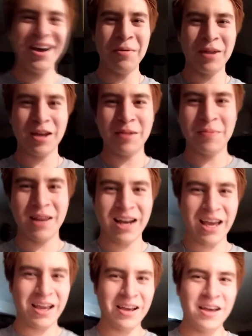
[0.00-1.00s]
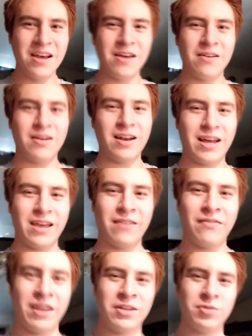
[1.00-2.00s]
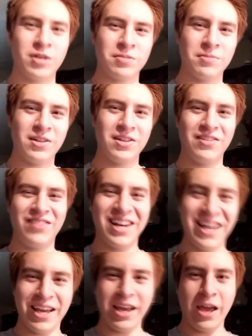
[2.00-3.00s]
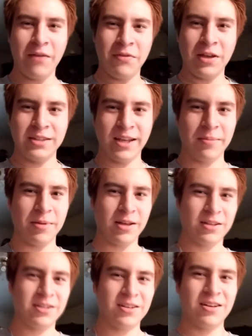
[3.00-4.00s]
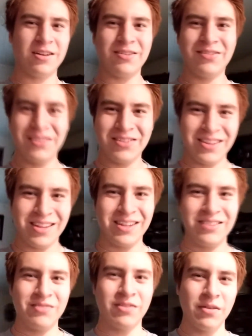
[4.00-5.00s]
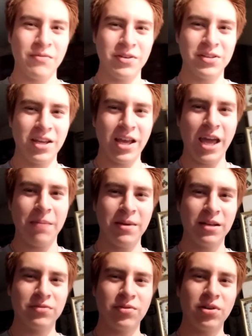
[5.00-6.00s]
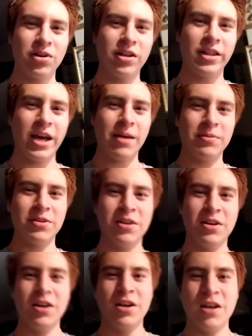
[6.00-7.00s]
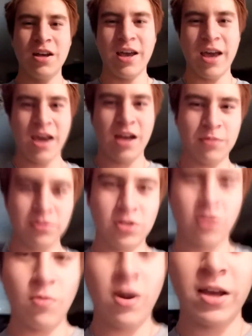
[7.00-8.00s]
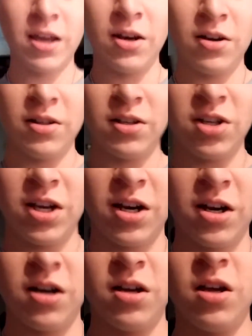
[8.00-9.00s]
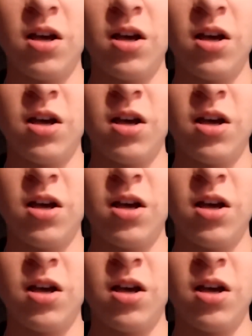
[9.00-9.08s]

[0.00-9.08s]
not gonna be like FaZe Rug's mother and be like, hey, FaZe Apex, nah, confusing Apex for Adapt. And I'm still rocking, you know, the chain, you know.